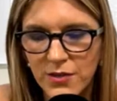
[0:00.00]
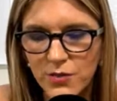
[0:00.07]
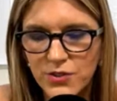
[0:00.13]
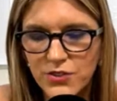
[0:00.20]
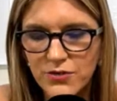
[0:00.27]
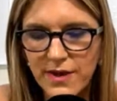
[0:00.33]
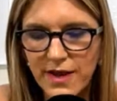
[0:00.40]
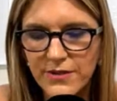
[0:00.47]

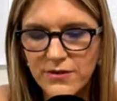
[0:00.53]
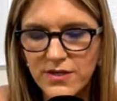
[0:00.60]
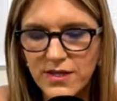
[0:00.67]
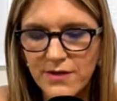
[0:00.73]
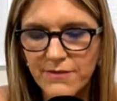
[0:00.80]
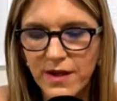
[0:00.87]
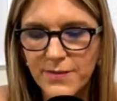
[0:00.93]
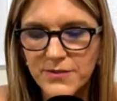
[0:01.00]
Would you rather
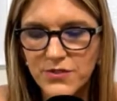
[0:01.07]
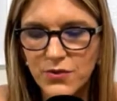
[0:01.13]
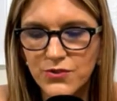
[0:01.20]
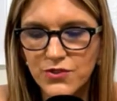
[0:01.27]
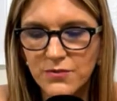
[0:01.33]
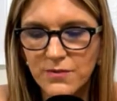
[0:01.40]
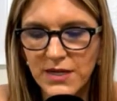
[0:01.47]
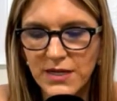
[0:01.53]
give up
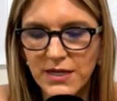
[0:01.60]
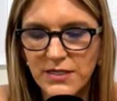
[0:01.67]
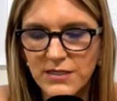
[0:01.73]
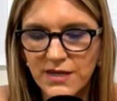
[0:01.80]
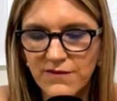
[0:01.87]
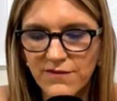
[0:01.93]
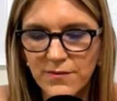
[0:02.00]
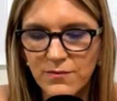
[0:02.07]
social media,
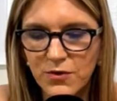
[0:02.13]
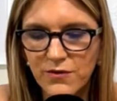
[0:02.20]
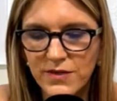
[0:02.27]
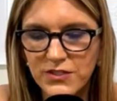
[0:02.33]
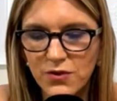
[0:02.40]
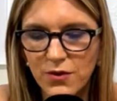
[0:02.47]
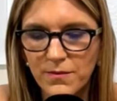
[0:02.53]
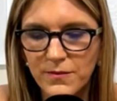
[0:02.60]
TV,
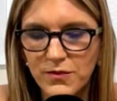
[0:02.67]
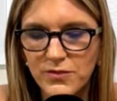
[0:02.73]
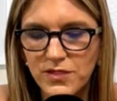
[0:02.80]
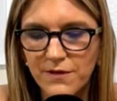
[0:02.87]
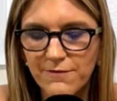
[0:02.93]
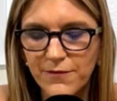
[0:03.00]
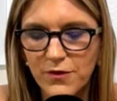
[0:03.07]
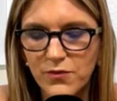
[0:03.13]
movies, or
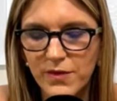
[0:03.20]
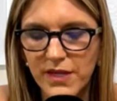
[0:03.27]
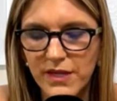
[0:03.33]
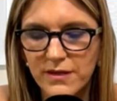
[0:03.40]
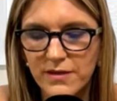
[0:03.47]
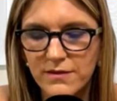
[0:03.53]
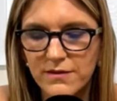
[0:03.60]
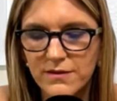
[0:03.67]
music for a week?